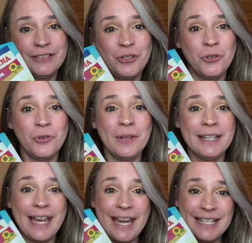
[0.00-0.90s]
who in
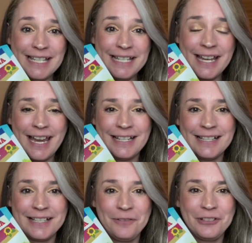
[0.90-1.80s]

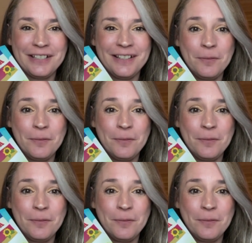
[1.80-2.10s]
1887